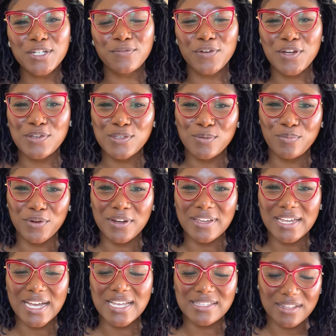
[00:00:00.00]
for your support, you
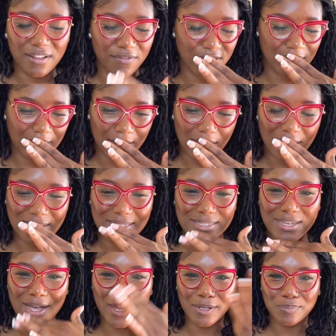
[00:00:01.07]
guys. Love you all a
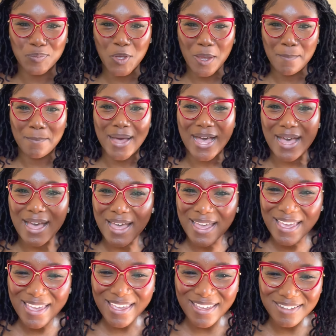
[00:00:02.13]
ton.
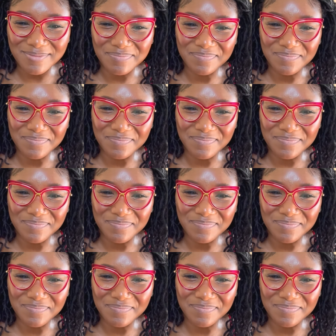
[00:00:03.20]
Bye.